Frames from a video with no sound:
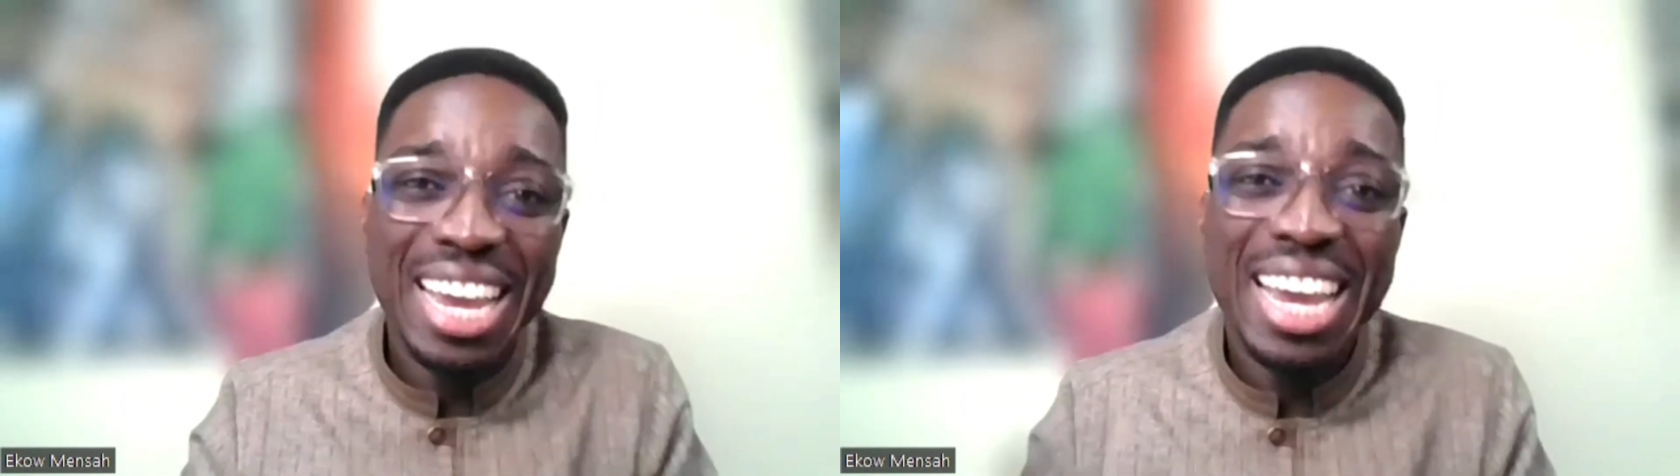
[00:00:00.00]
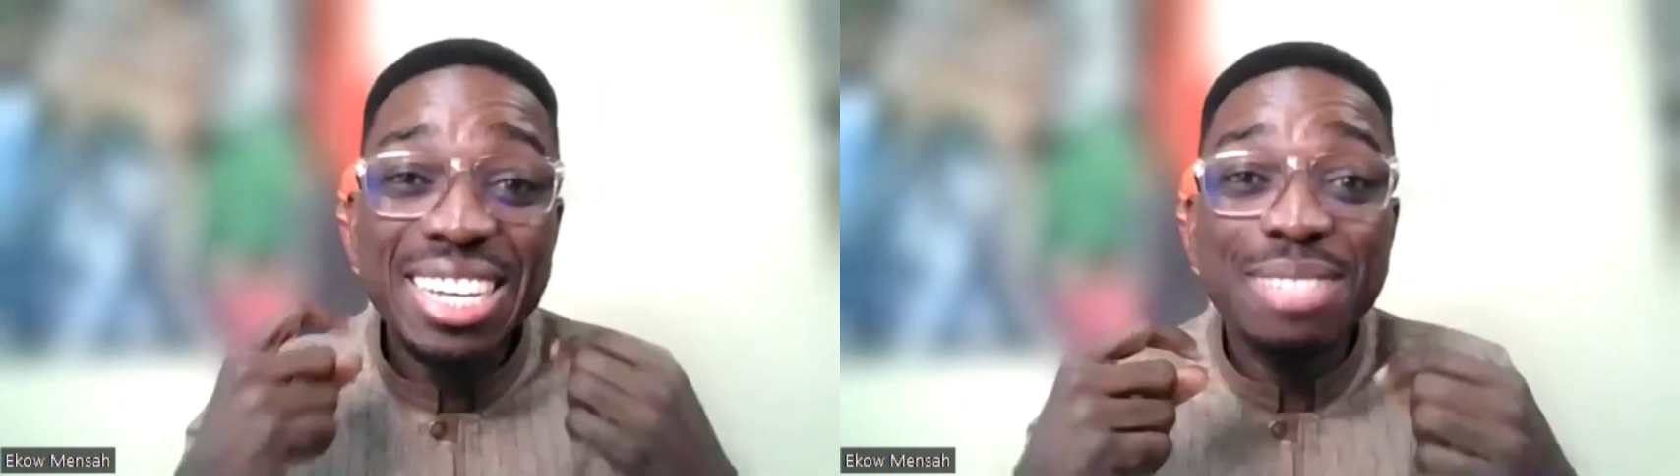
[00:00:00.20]

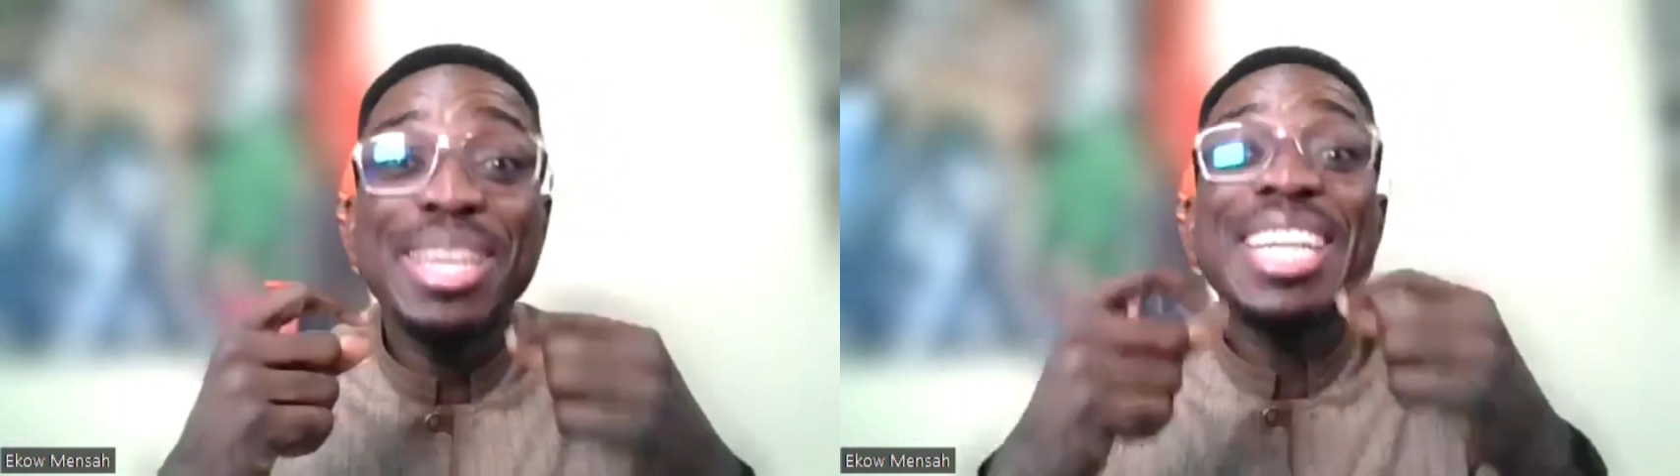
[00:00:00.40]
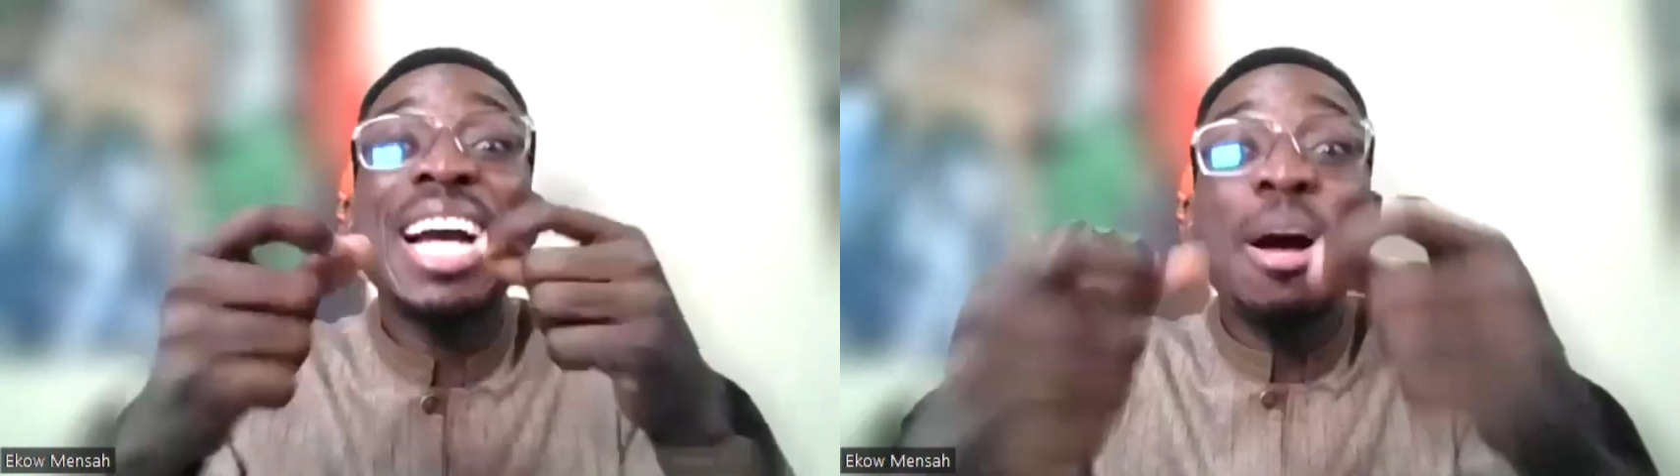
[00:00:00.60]
it is
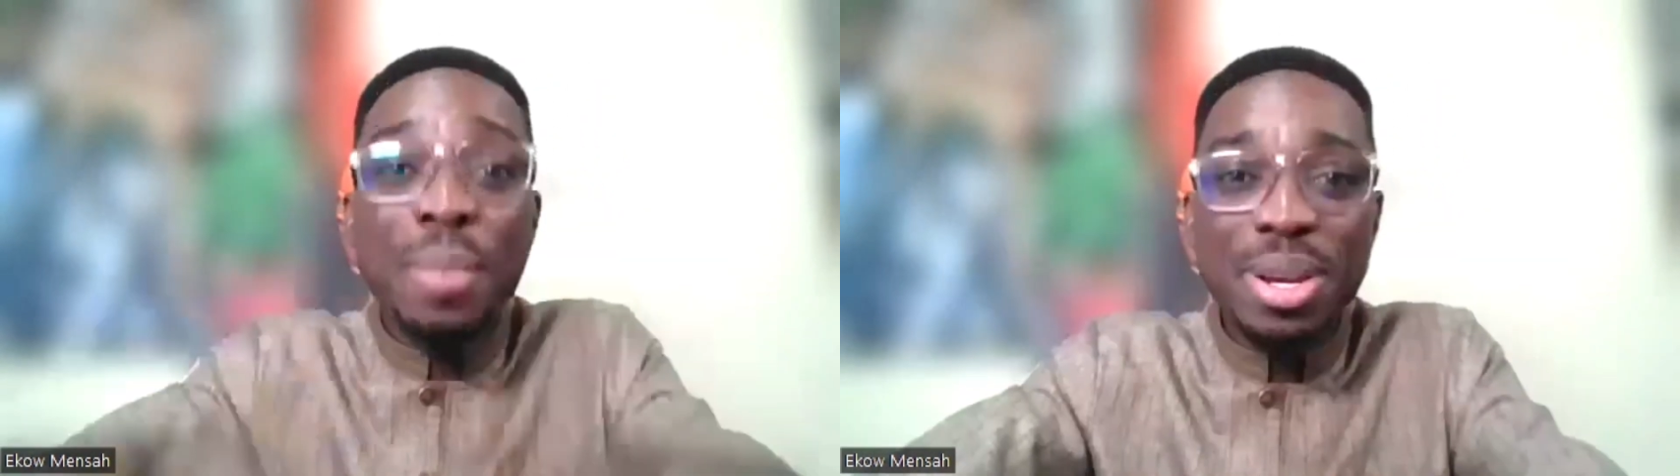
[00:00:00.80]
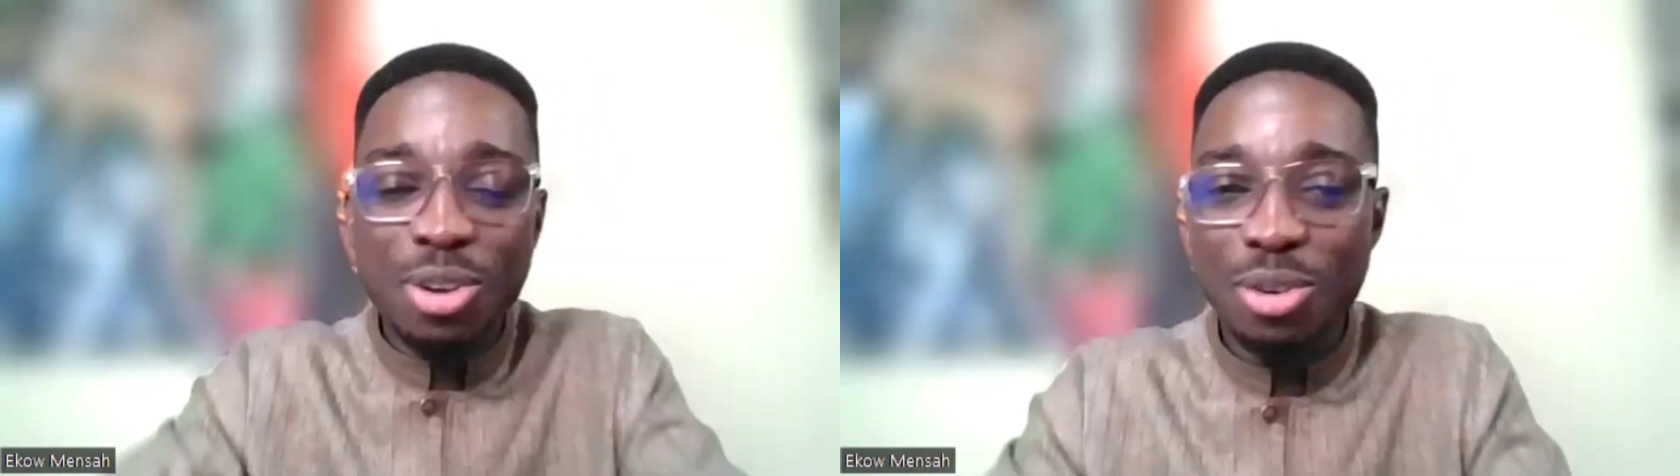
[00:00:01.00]

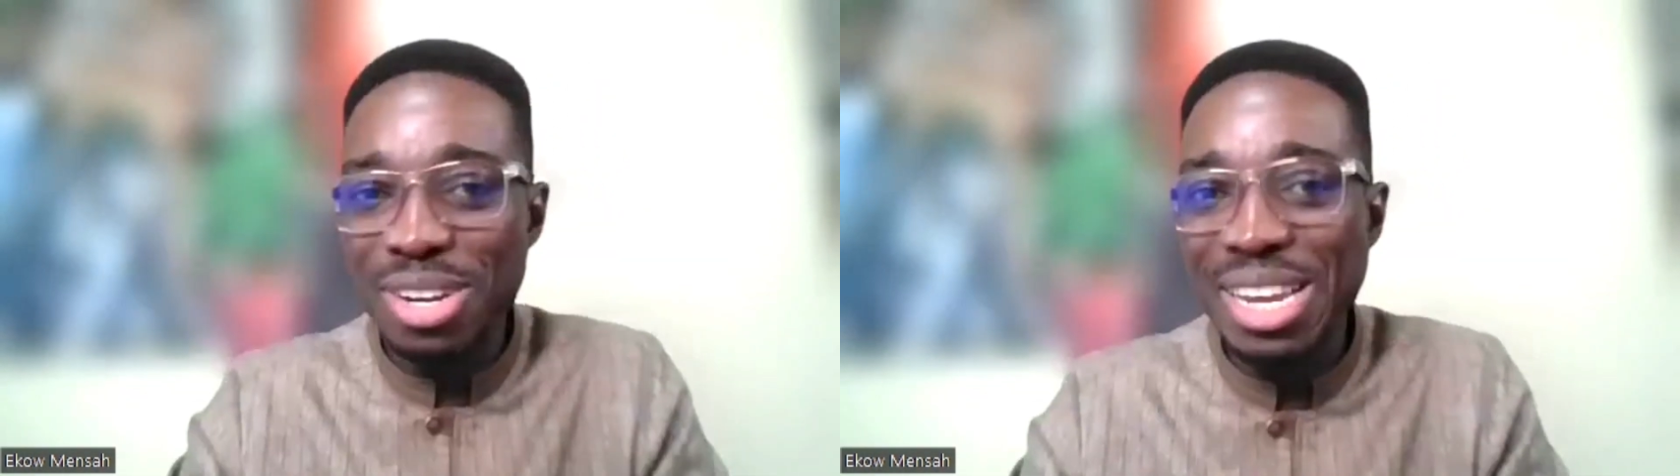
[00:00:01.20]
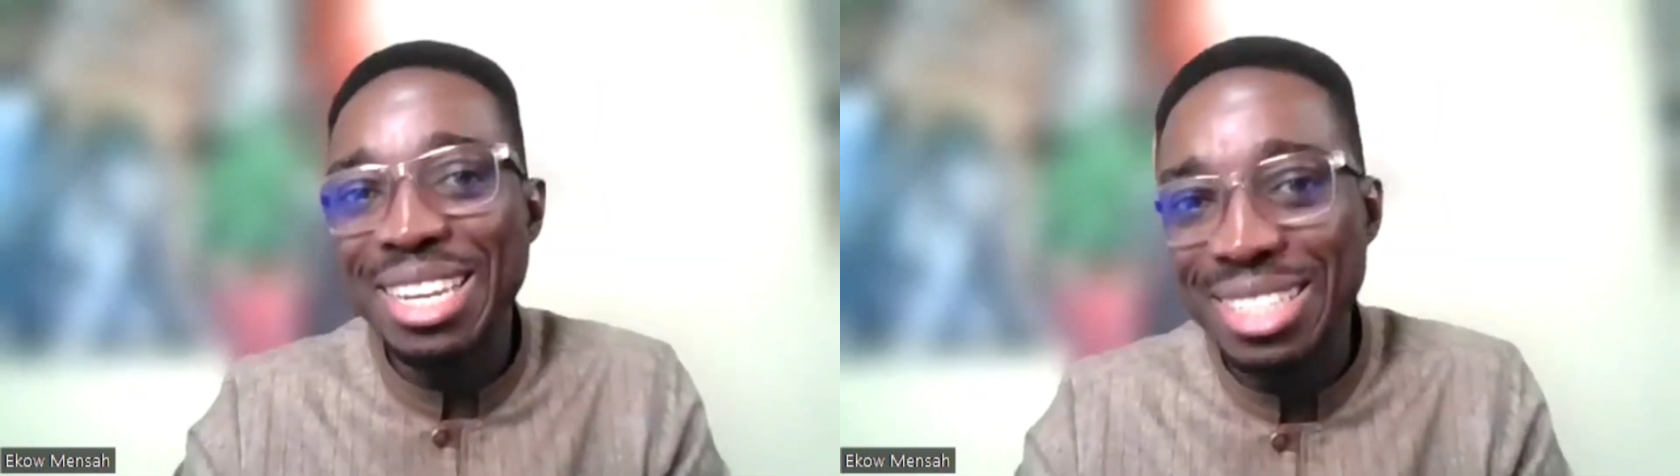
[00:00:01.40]
becoming your
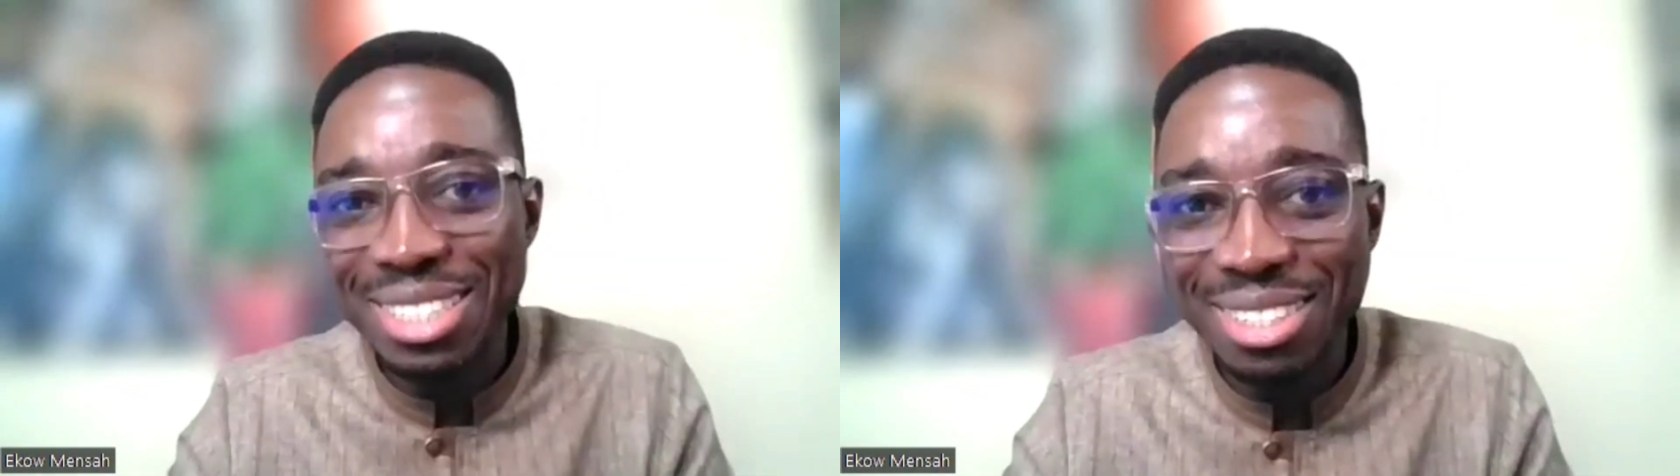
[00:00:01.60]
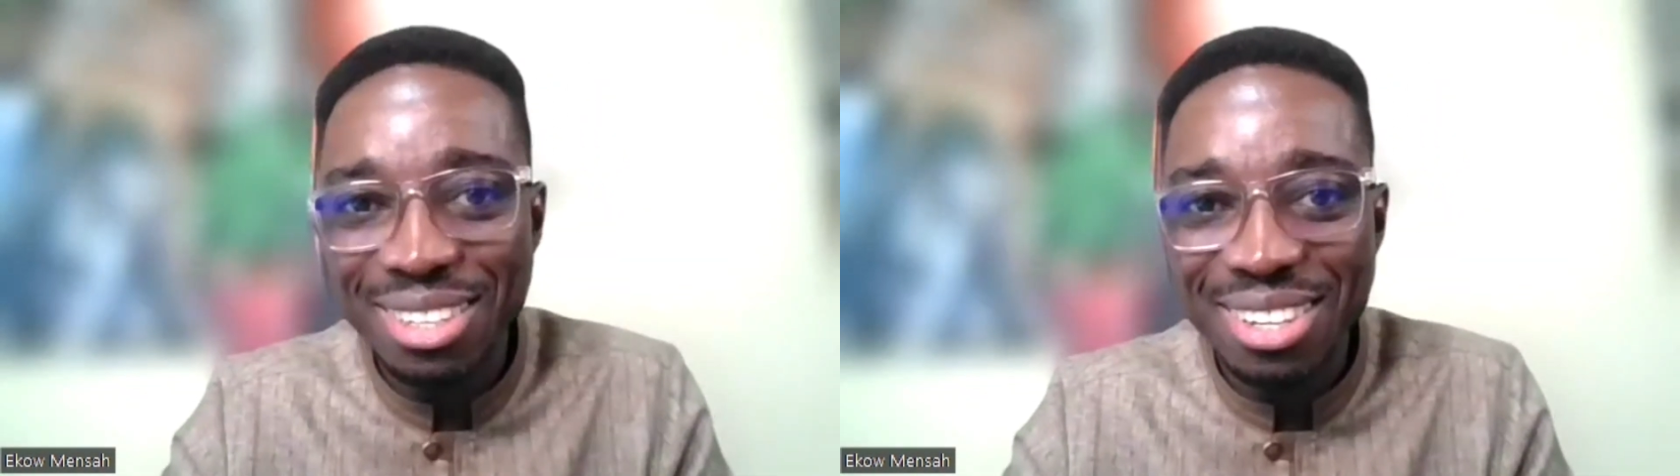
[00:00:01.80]

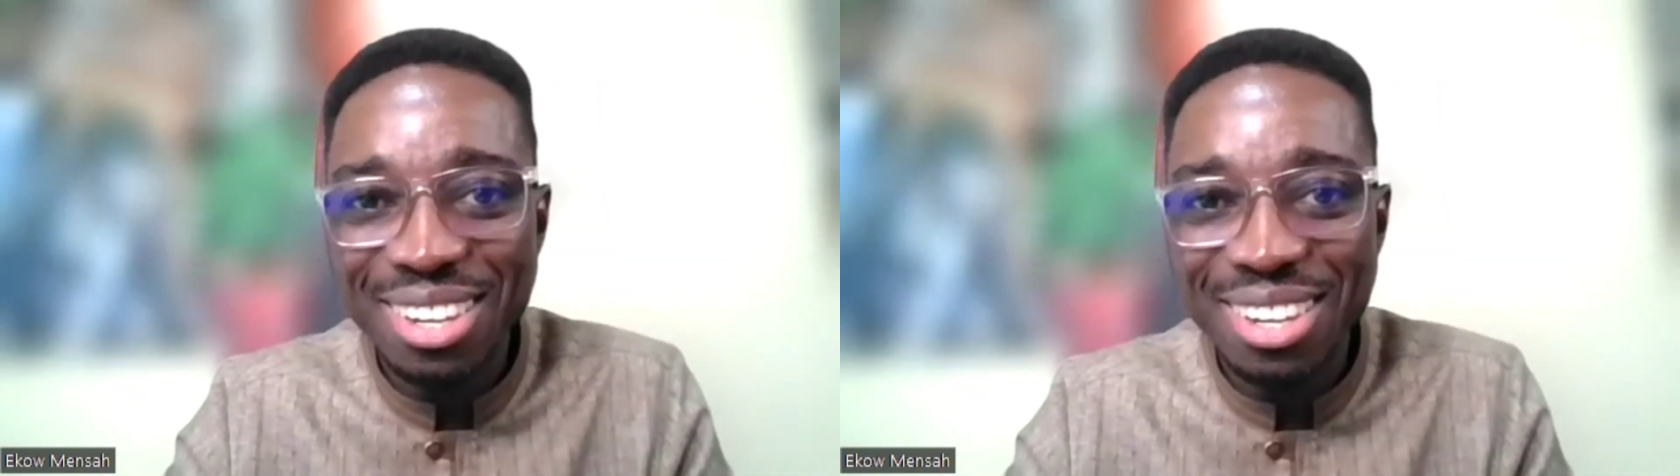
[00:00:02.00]
reality.